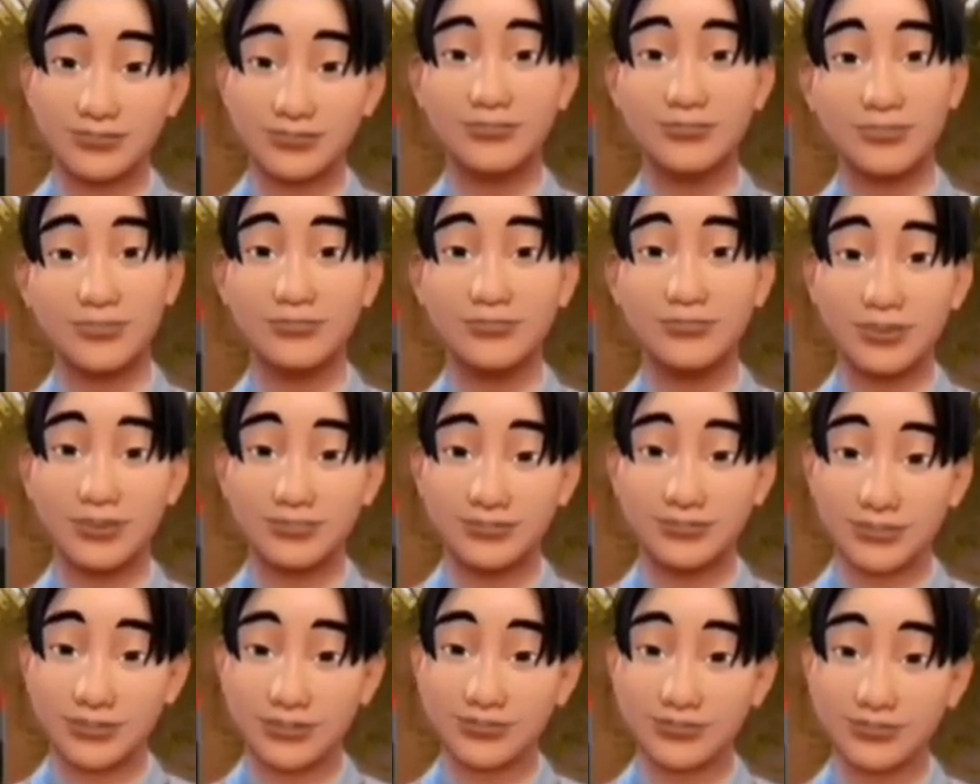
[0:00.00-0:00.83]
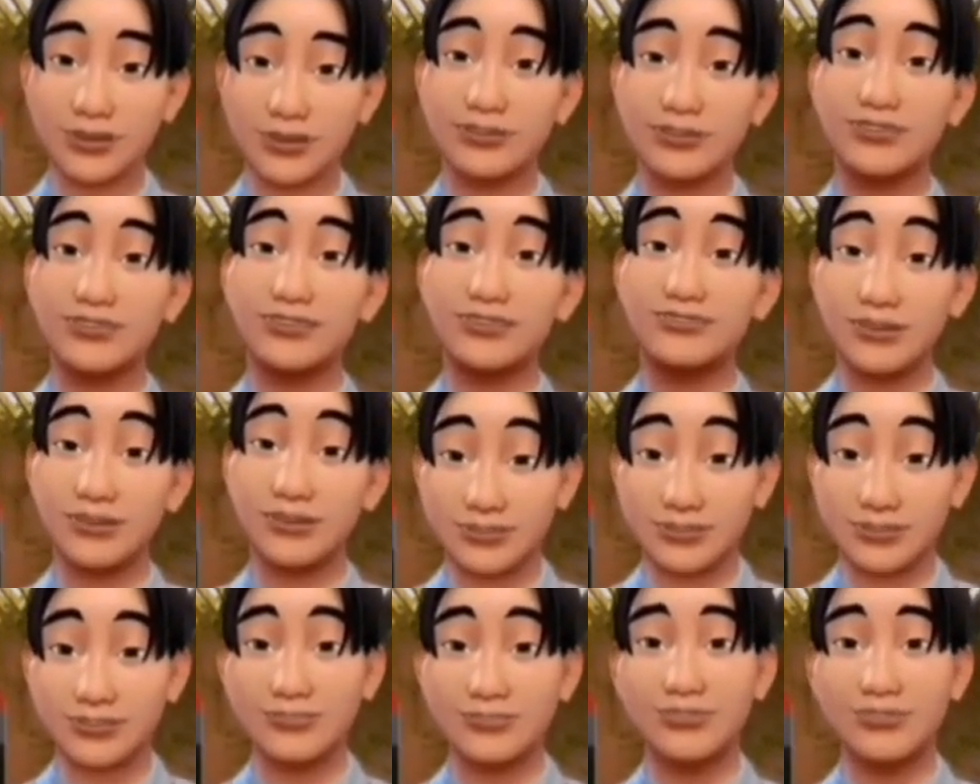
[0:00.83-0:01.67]
So notary
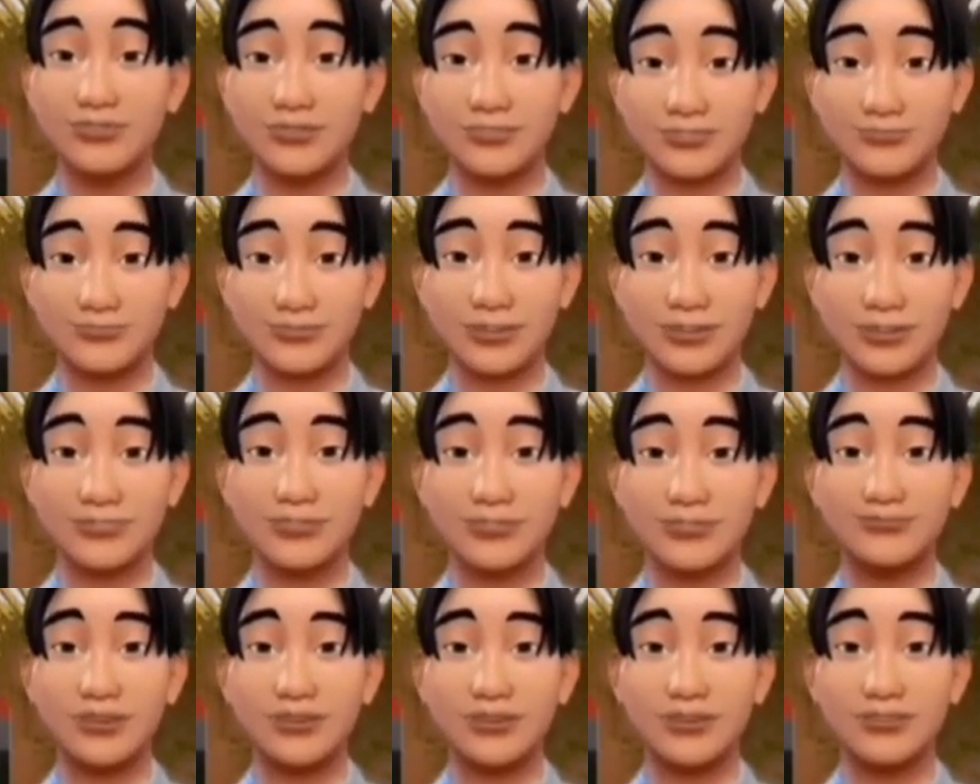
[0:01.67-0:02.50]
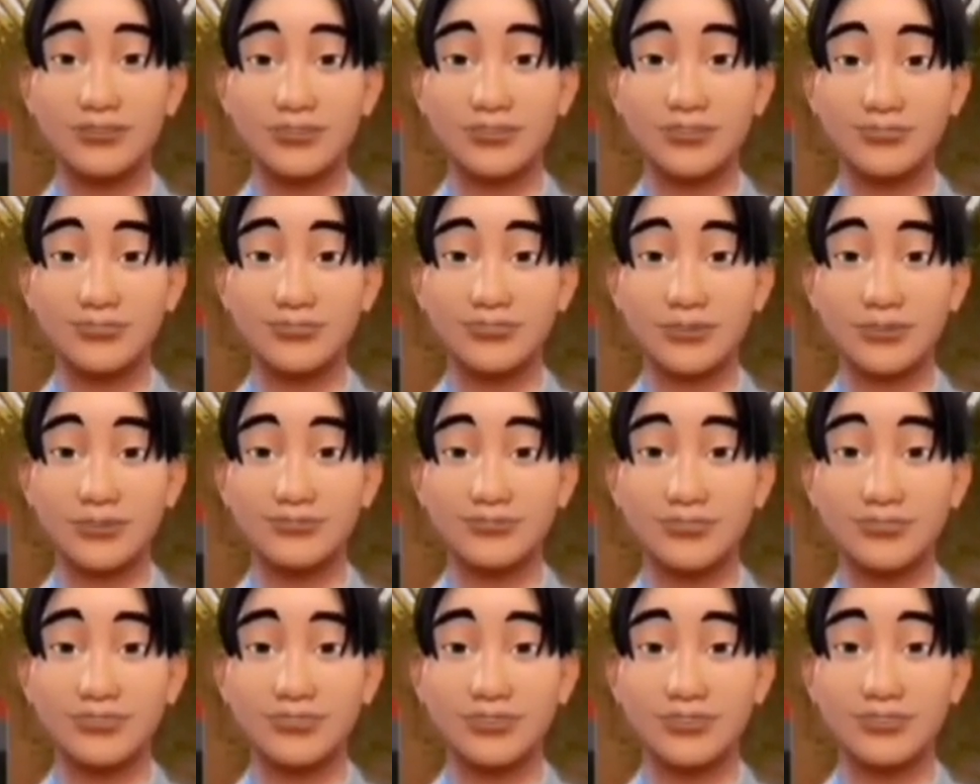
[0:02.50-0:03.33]
verifies me and notary
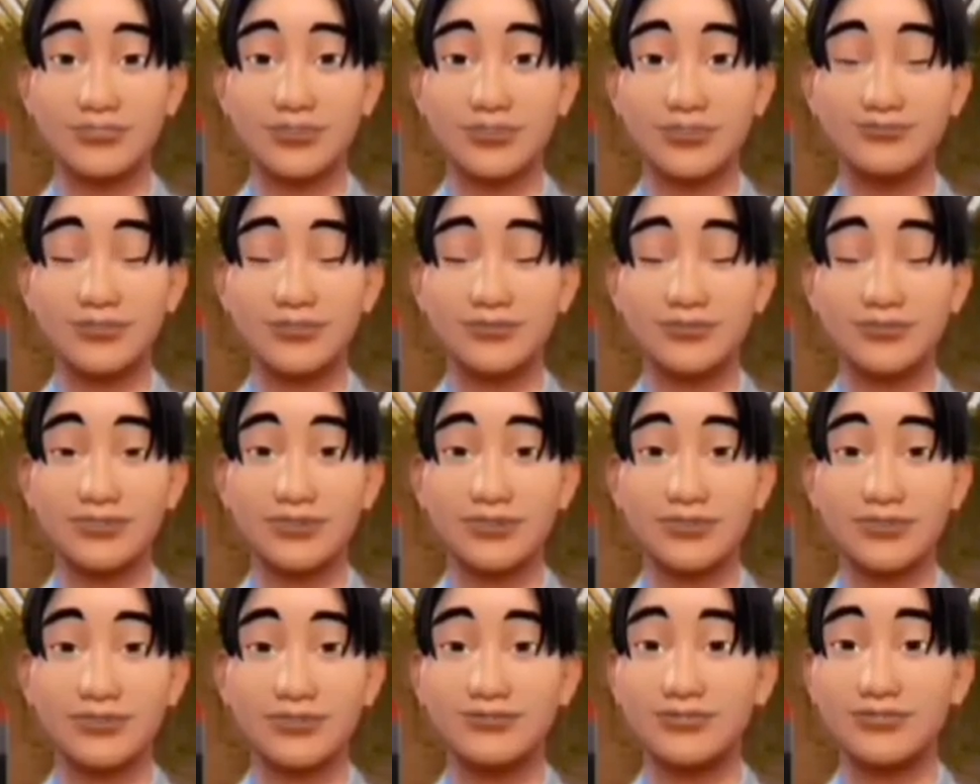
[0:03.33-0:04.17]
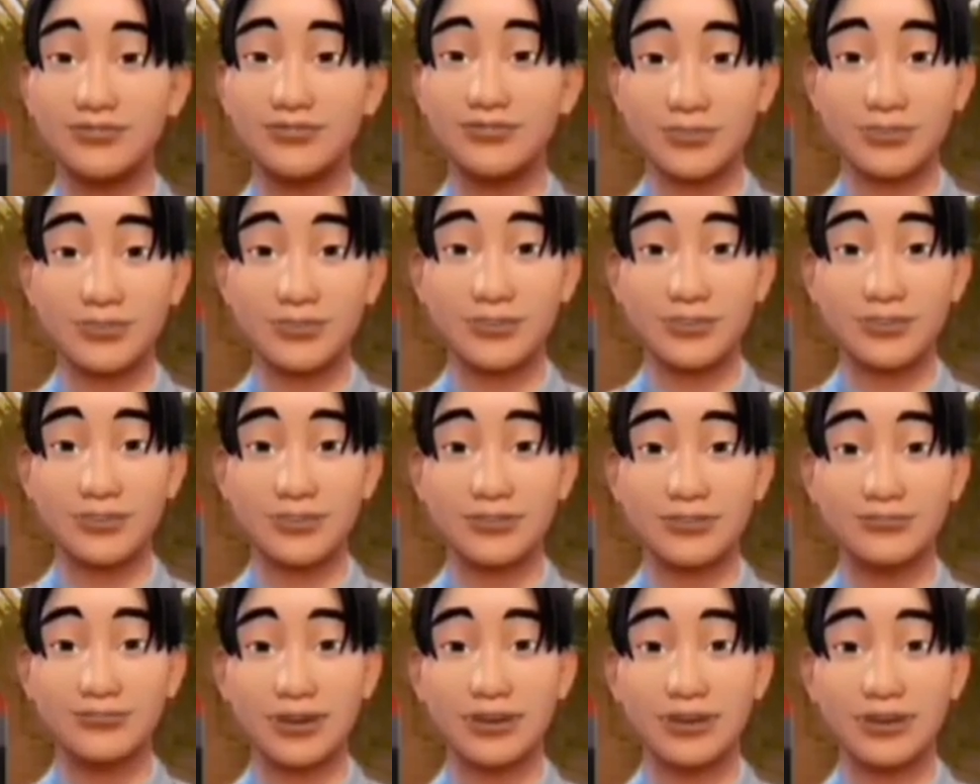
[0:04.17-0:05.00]
is verified by the apostille
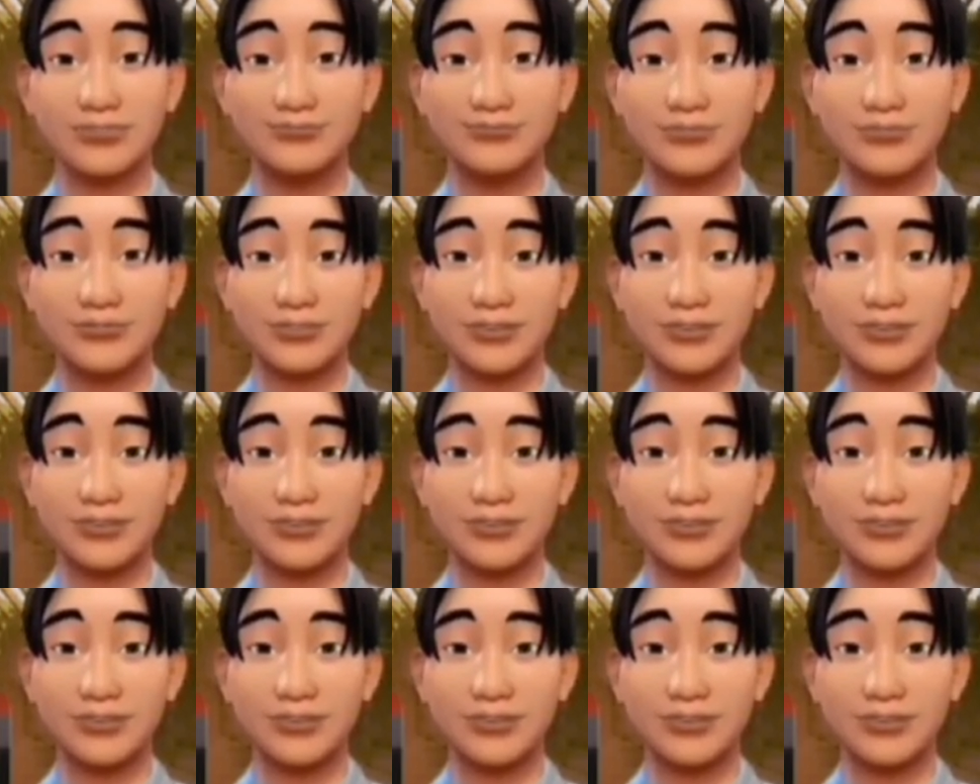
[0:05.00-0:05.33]
authority.